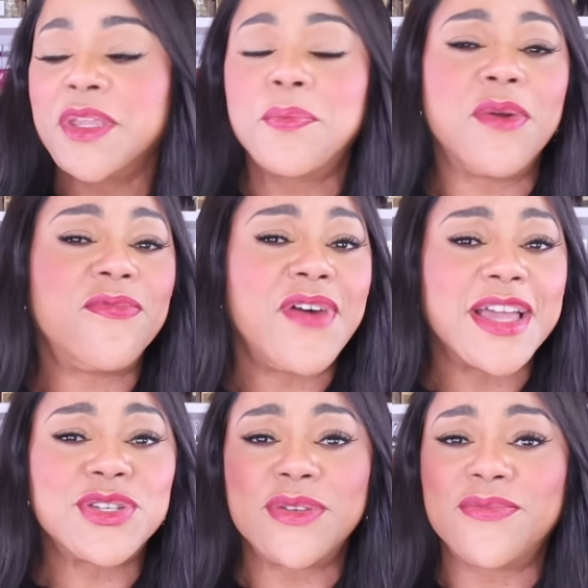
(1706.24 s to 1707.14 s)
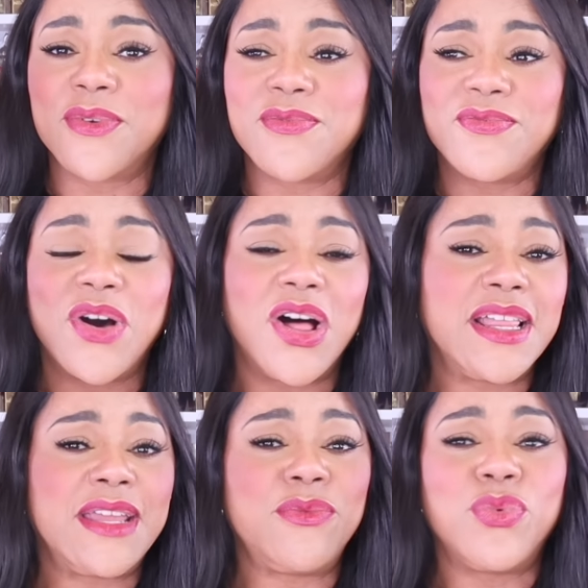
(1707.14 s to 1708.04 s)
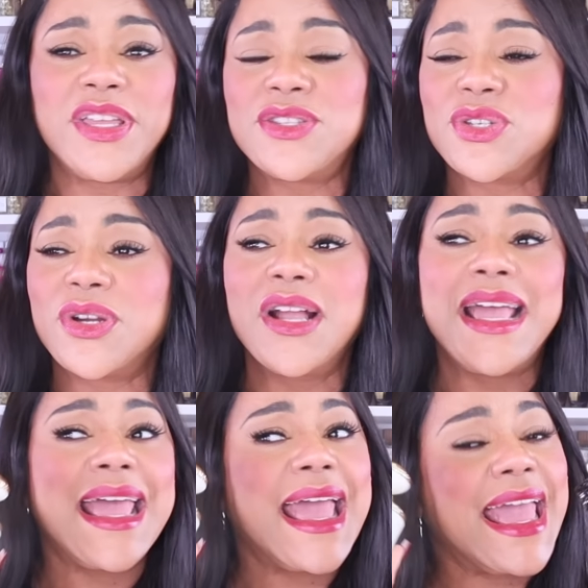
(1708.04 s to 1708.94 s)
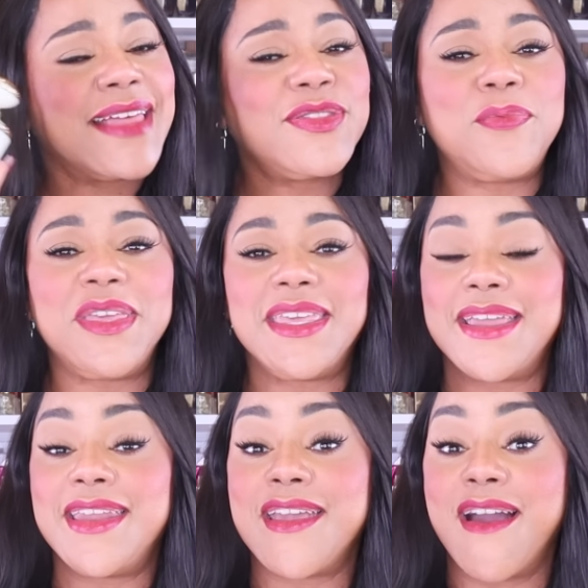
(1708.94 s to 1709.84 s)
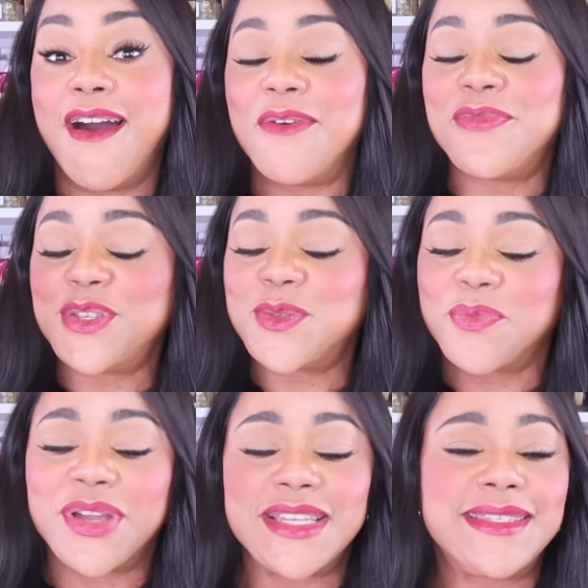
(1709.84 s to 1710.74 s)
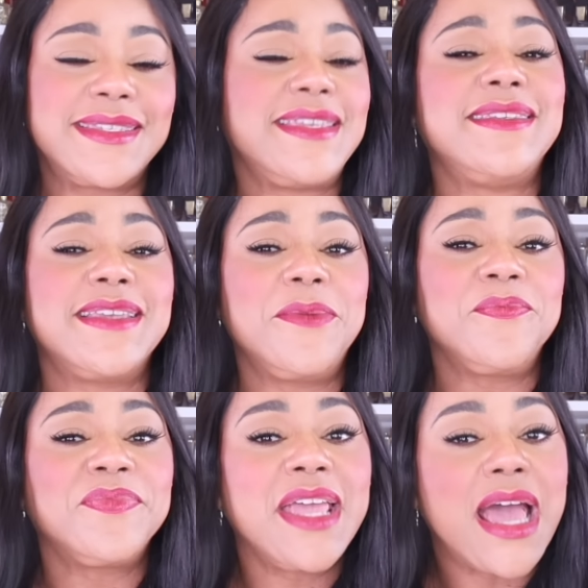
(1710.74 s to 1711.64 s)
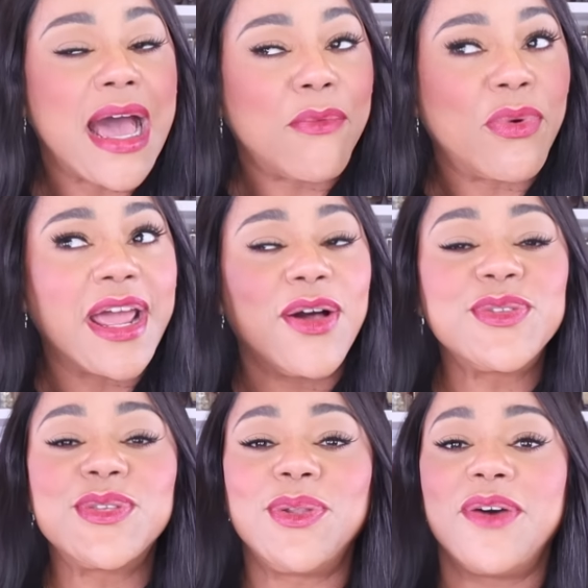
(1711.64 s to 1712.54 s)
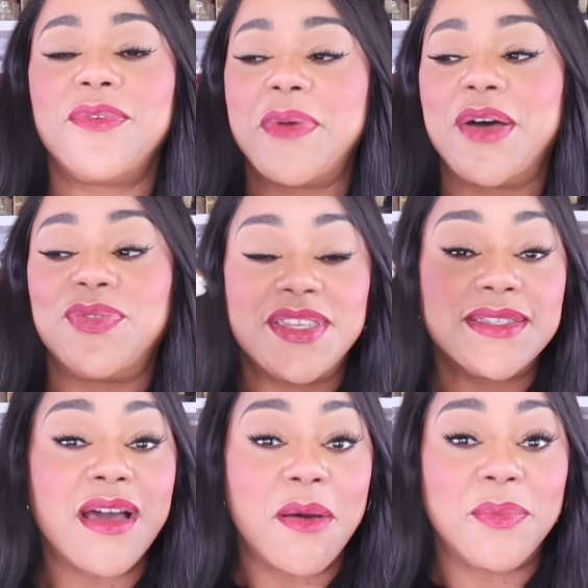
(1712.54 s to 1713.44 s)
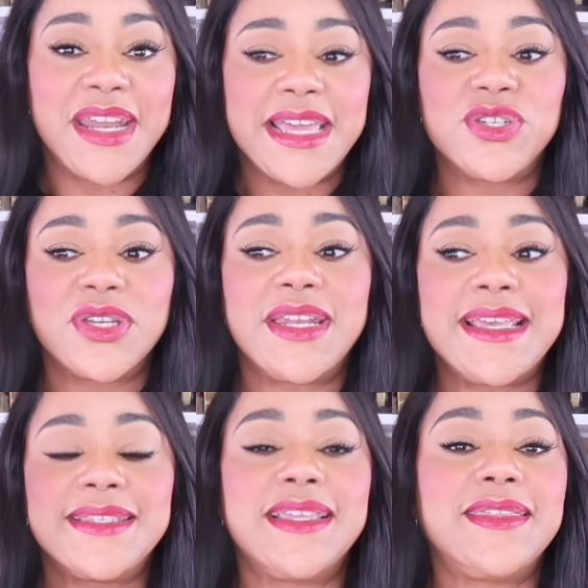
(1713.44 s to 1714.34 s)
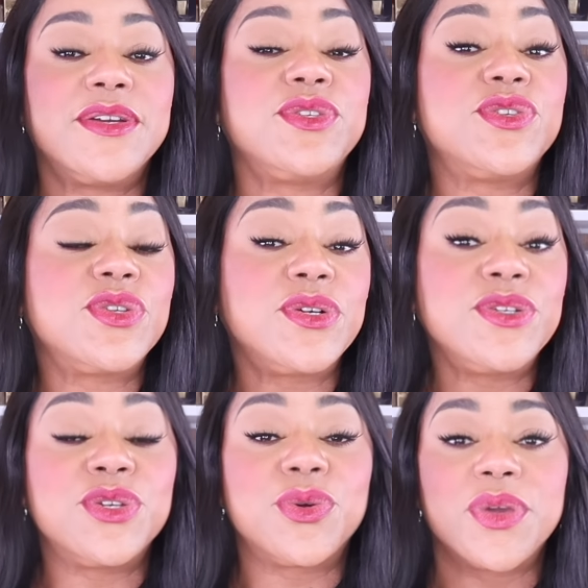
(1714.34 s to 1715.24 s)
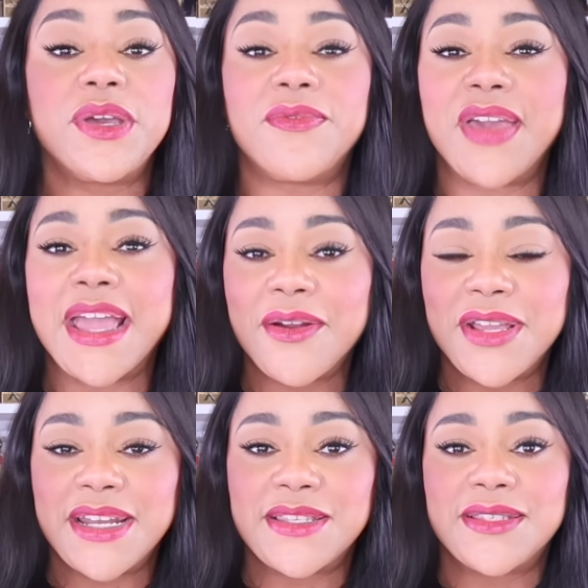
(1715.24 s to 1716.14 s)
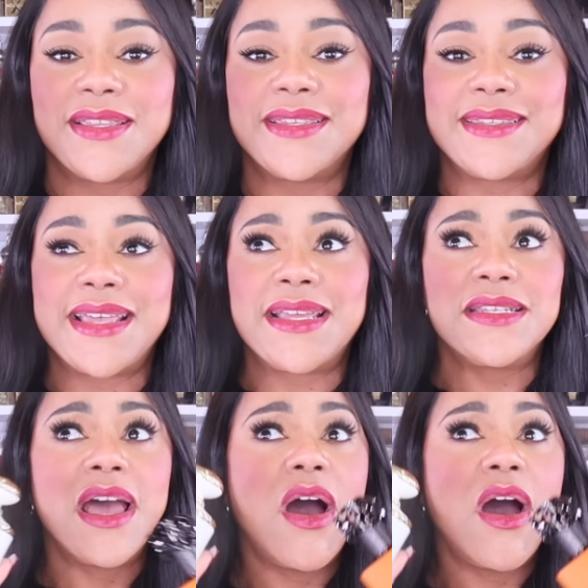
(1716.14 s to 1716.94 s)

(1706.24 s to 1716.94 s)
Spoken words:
Perfection for fall and winter and the beginning of the spring season. What I also love about this combination is that there's a certain degree of airiness to the scent